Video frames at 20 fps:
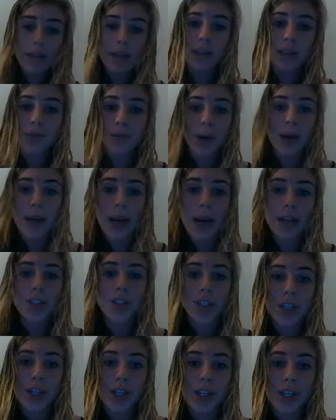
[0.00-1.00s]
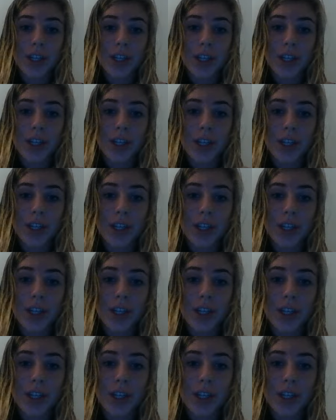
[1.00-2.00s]
That's right, I just said yeg.
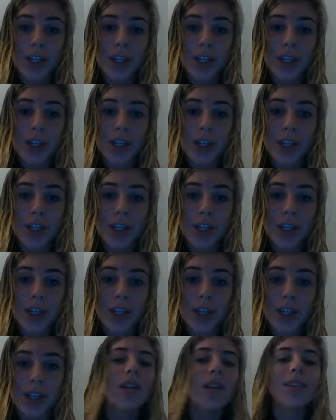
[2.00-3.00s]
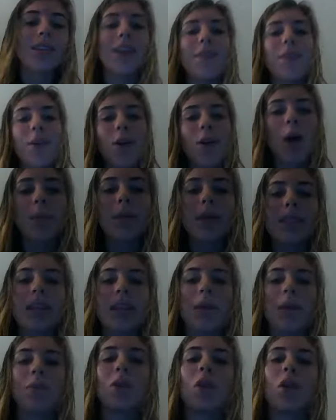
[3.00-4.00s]
Deal with it. Leave a comment
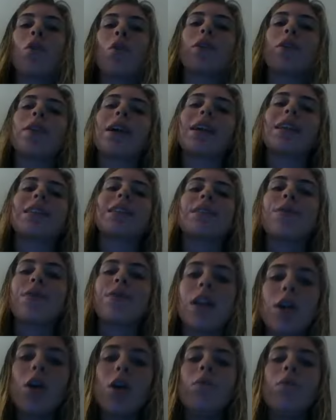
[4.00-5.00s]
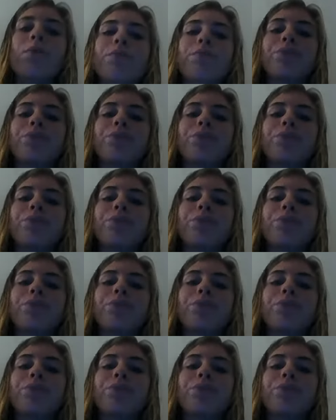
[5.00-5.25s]
down below if you like this video.